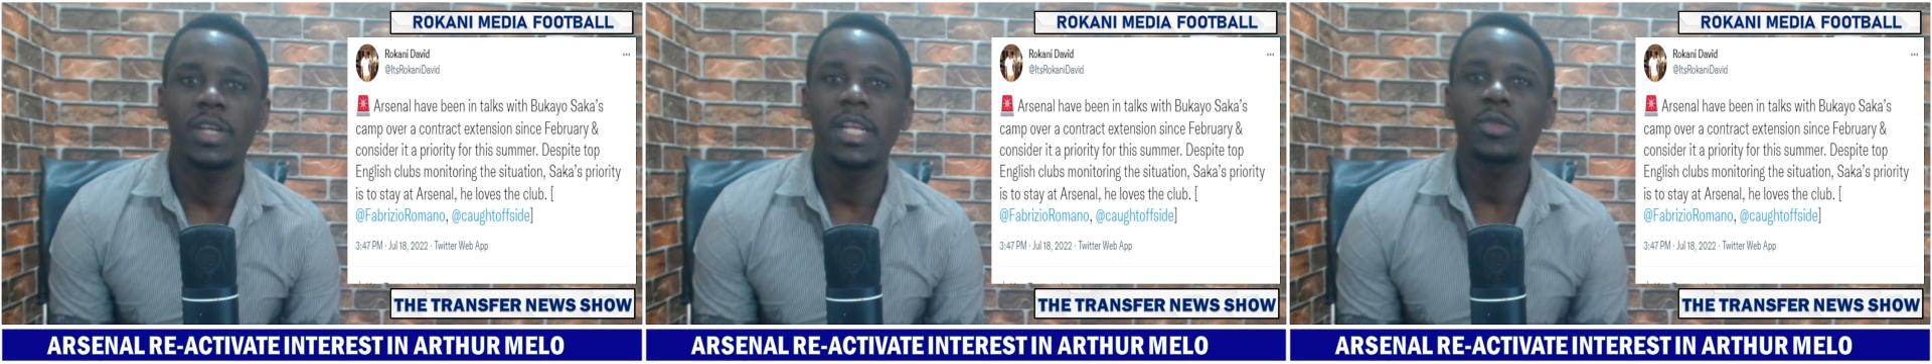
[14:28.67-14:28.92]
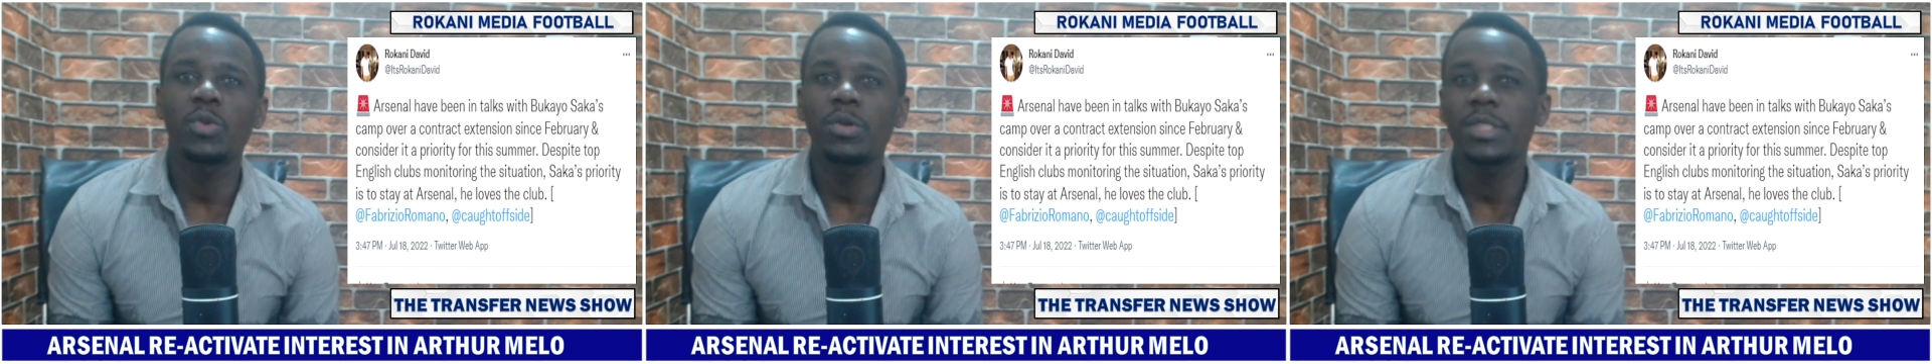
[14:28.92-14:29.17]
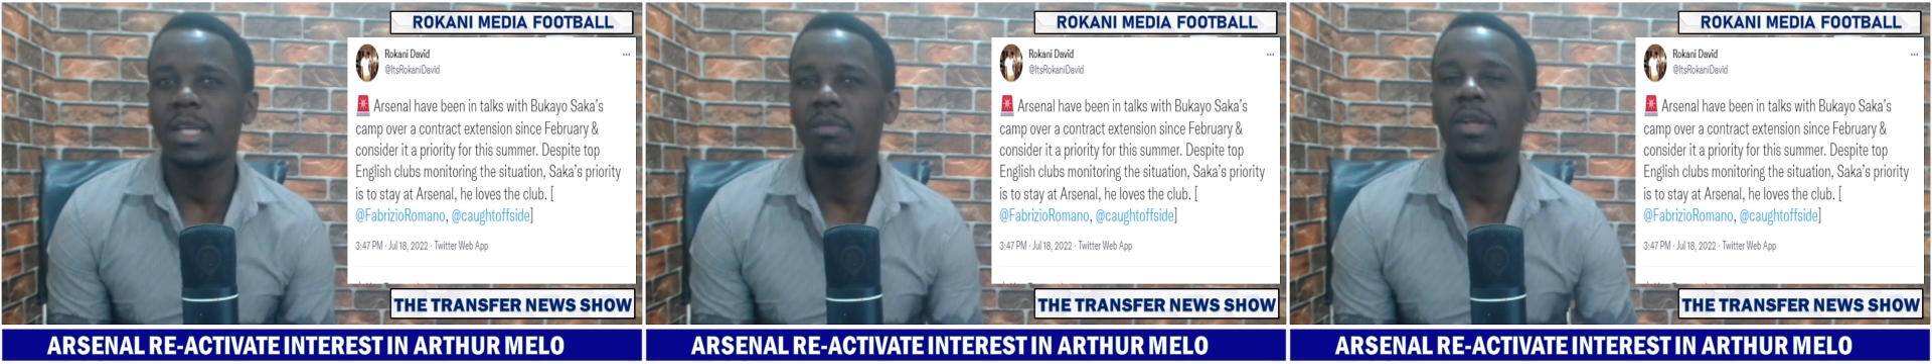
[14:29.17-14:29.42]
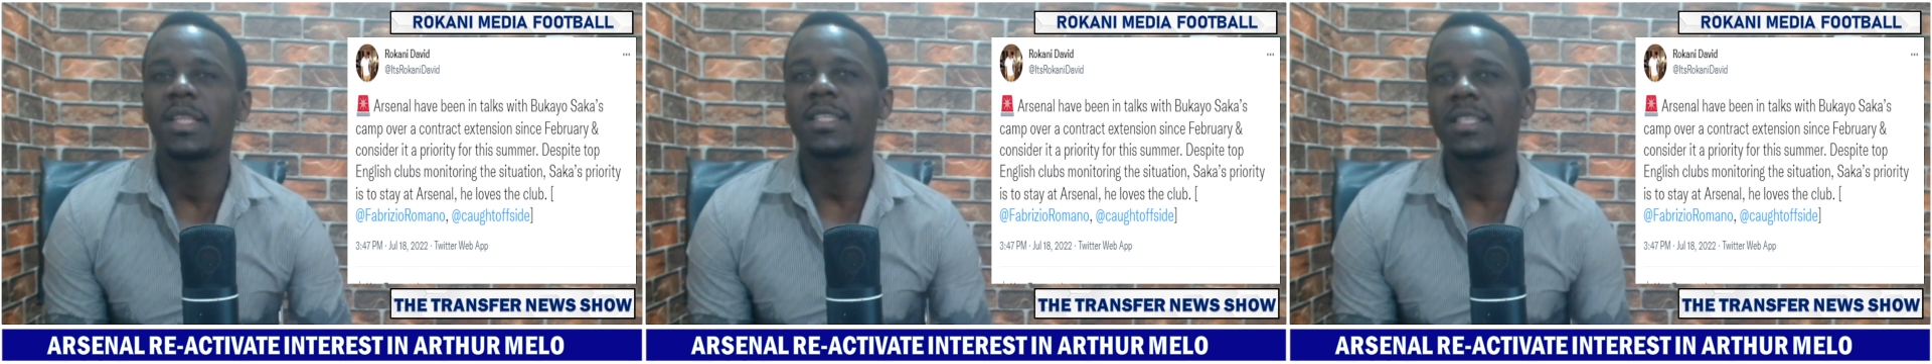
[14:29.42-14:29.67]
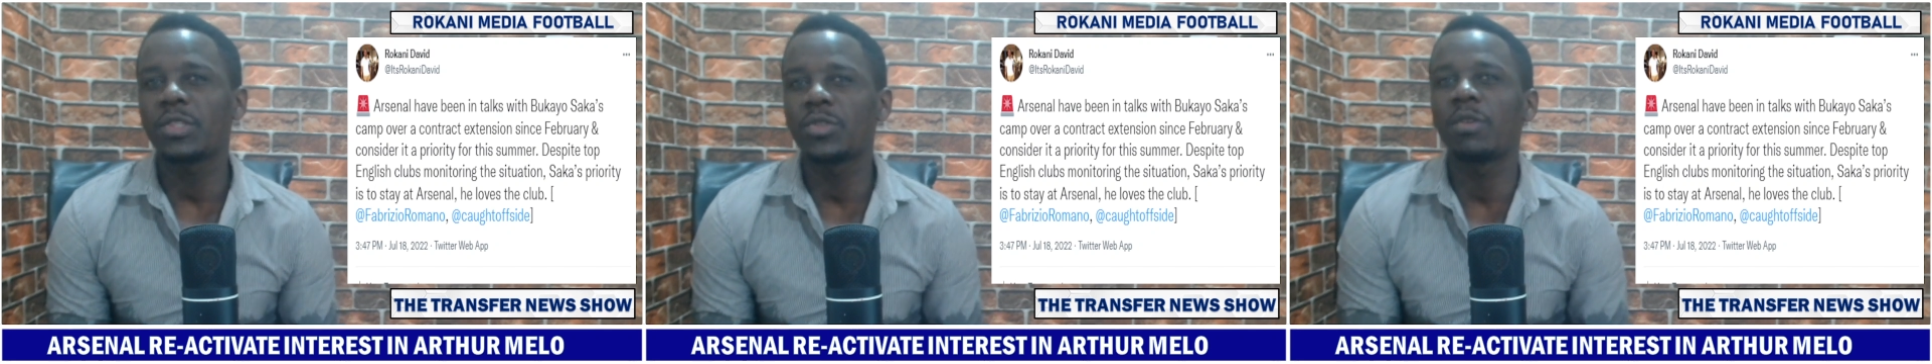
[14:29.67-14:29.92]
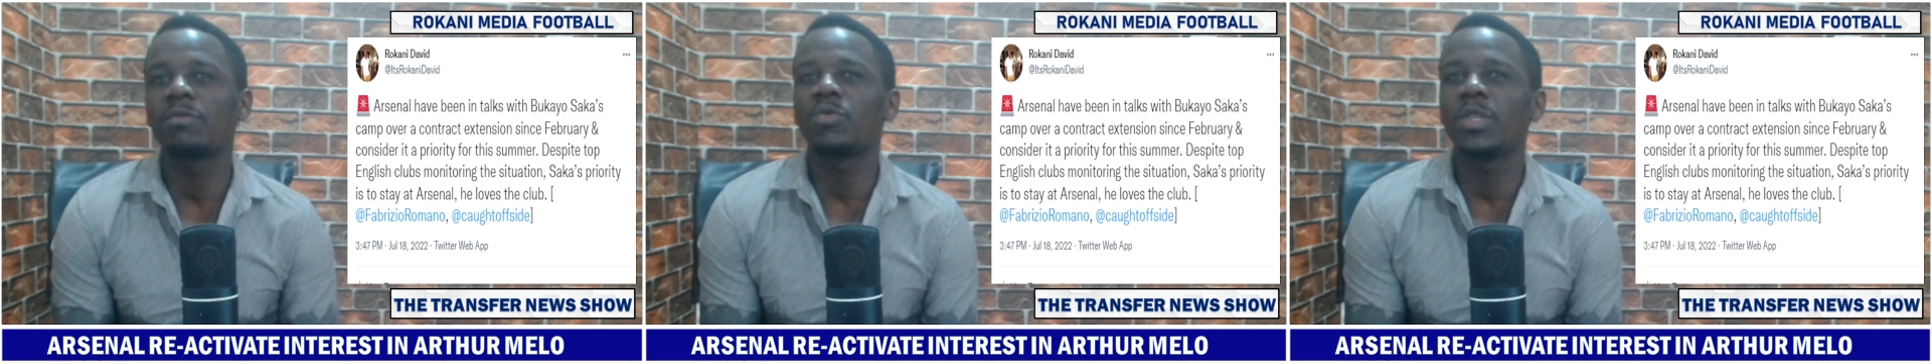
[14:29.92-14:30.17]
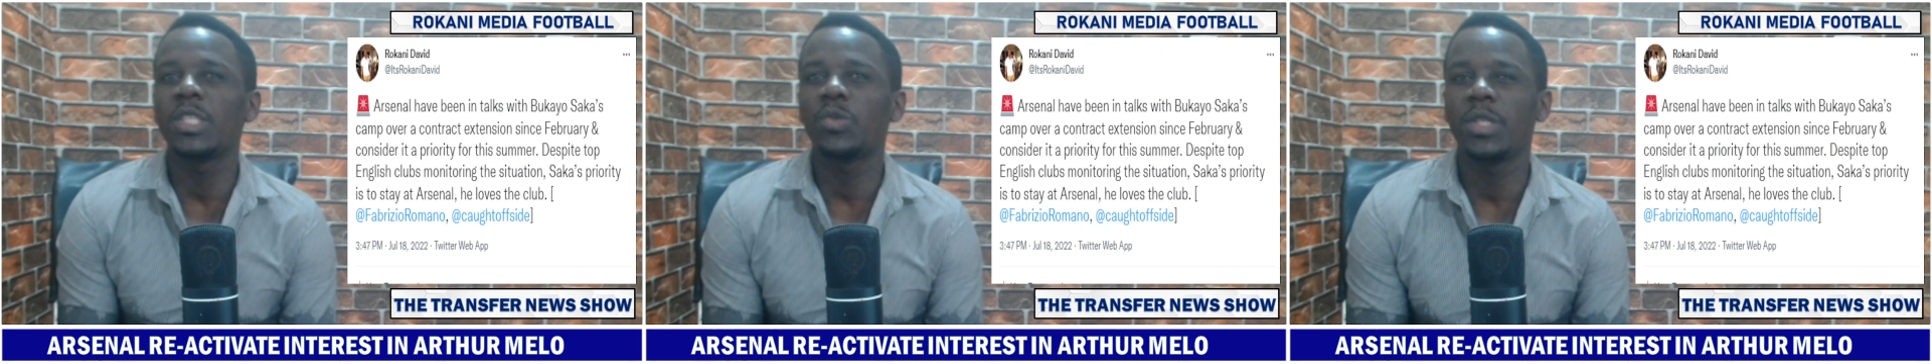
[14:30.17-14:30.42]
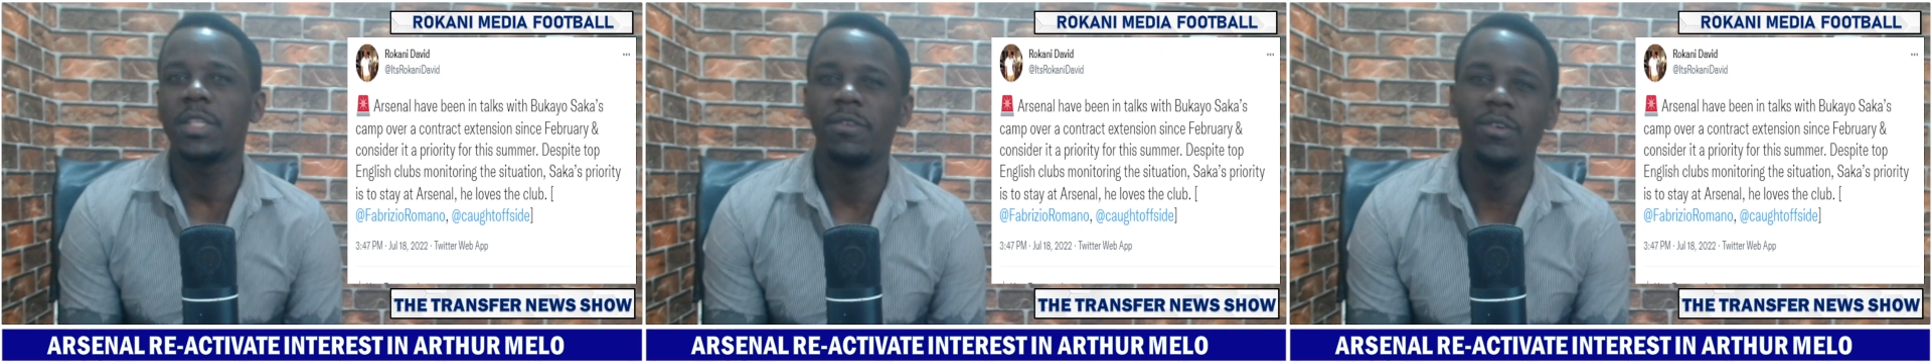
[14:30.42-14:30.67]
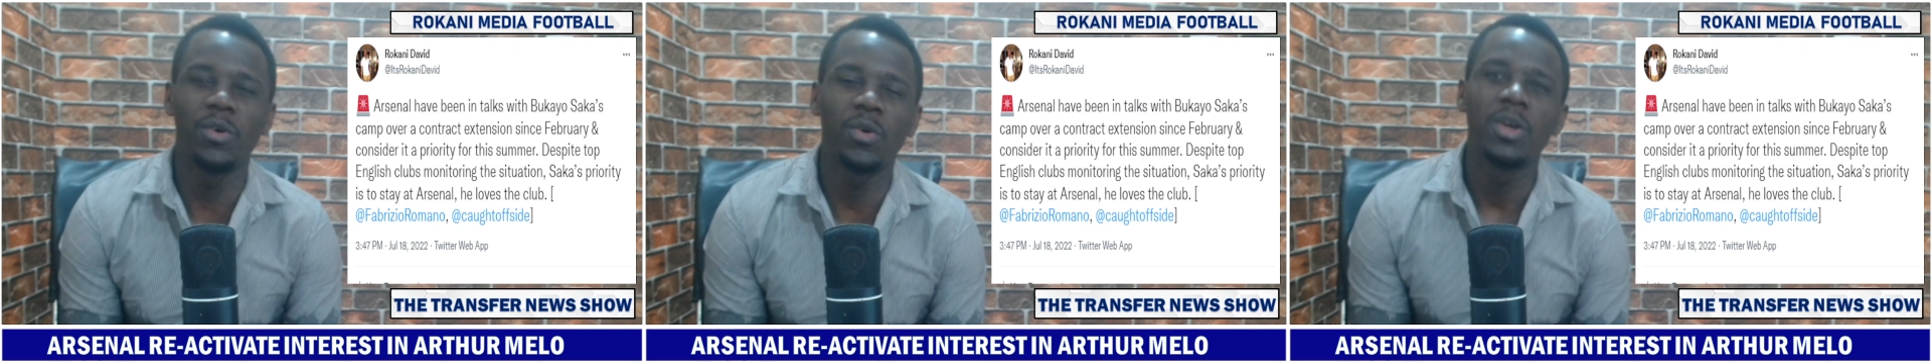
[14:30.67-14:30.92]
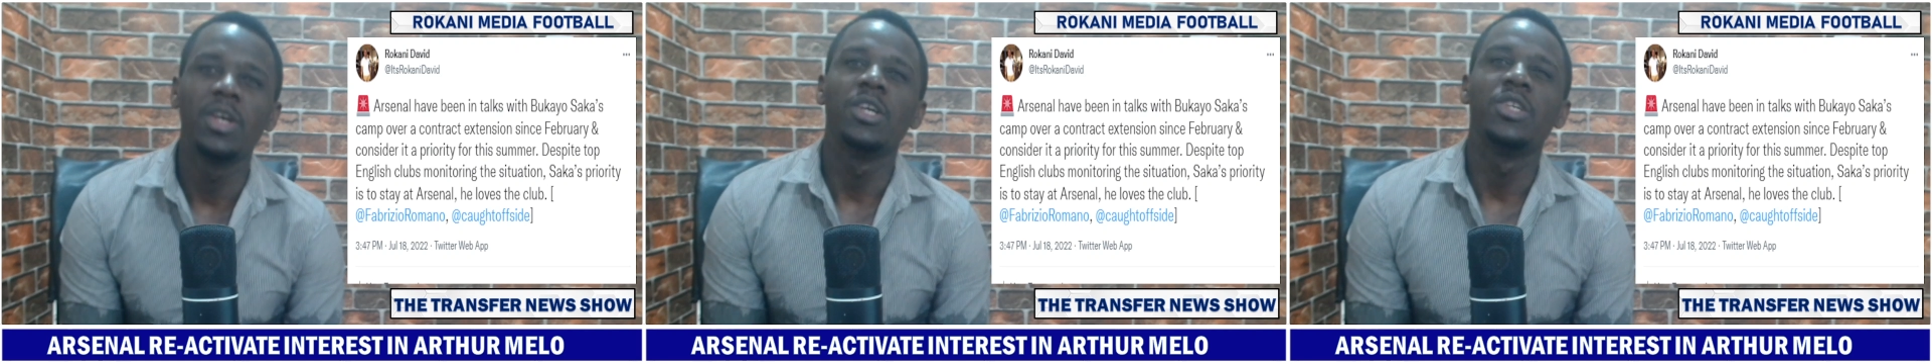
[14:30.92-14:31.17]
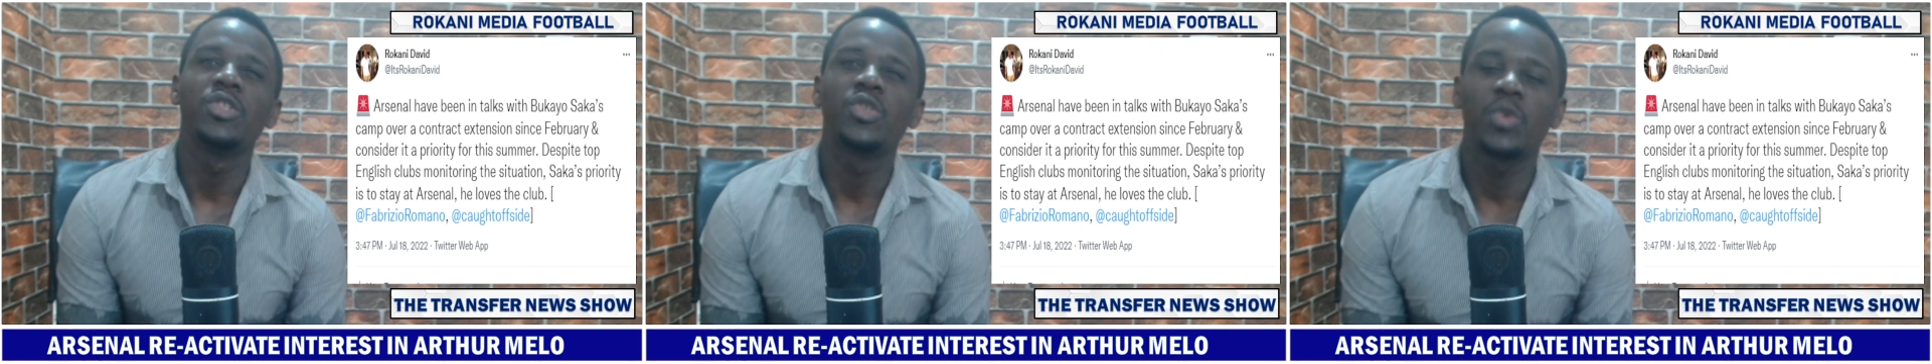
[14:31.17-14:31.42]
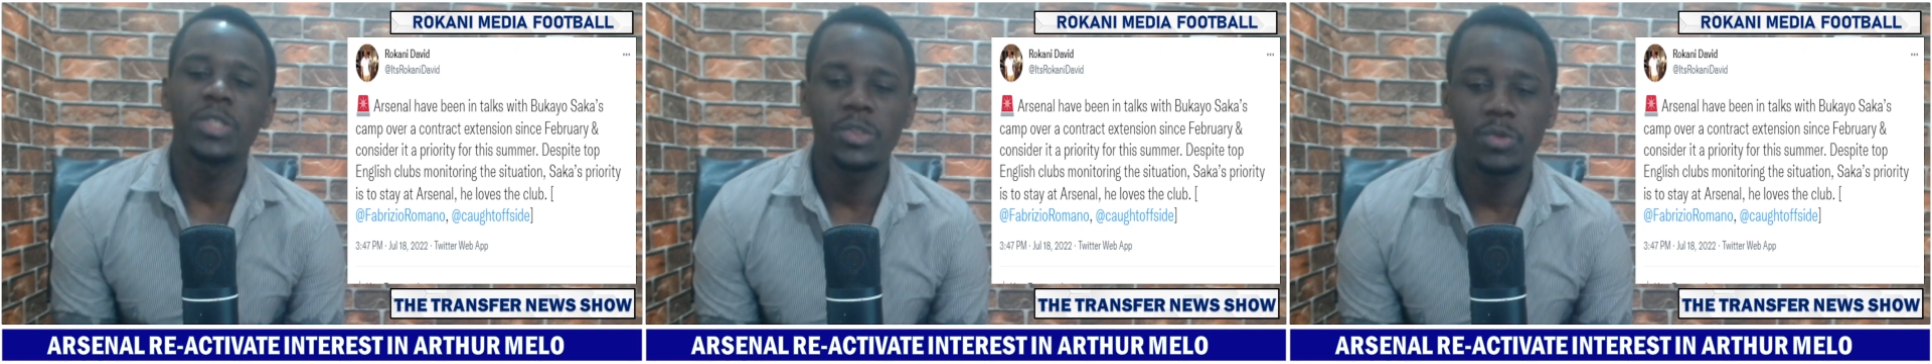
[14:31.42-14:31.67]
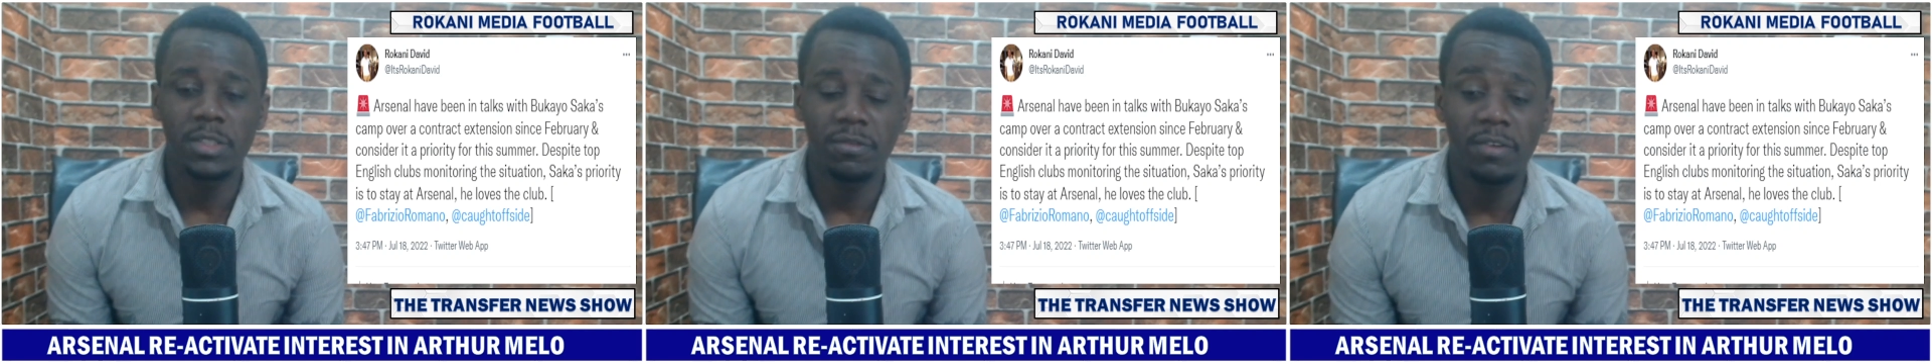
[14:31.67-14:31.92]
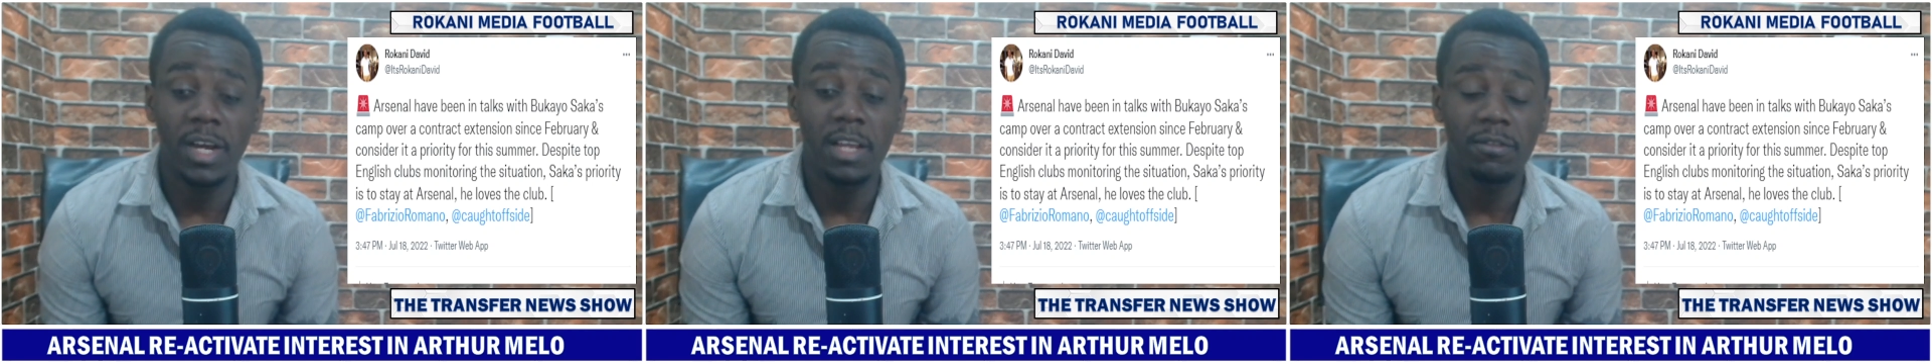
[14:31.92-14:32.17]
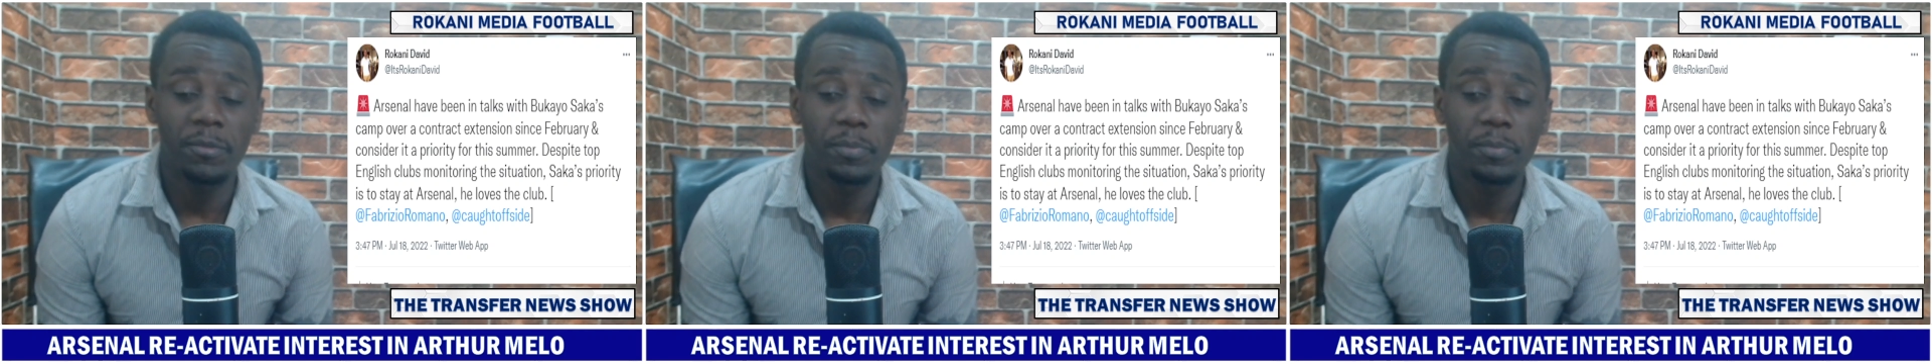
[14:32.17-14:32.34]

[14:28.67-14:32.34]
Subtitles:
And I told someone that in the season of 2024-2025,